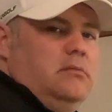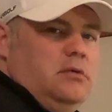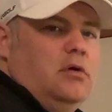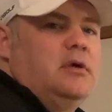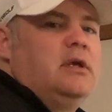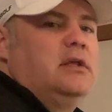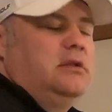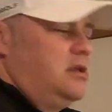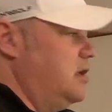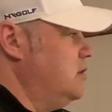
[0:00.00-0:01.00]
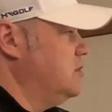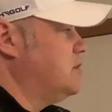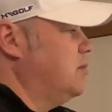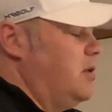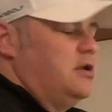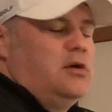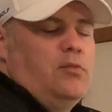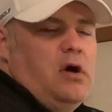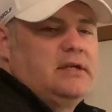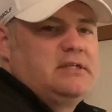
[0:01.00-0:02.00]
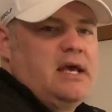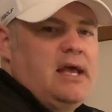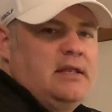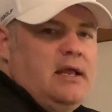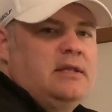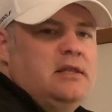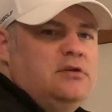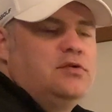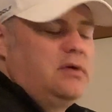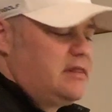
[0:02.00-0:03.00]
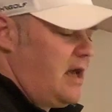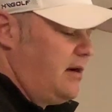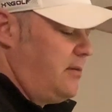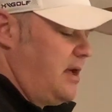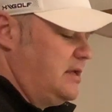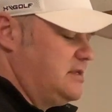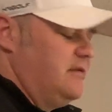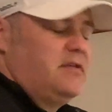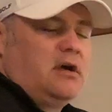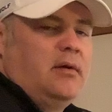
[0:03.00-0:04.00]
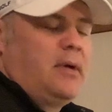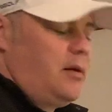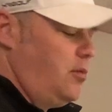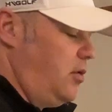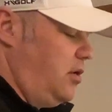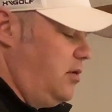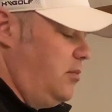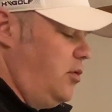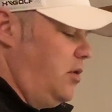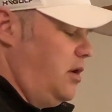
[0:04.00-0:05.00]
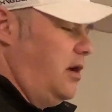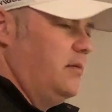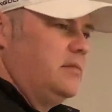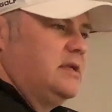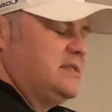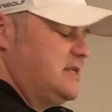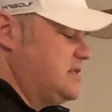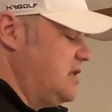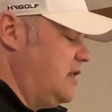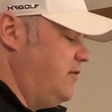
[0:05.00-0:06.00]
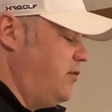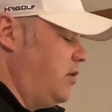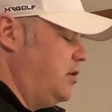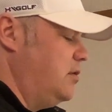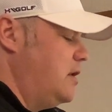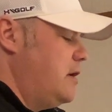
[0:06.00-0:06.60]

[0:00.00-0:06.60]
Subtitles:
You know, get used to where you can watch that and then do it that way and see if that come out more consistently for you.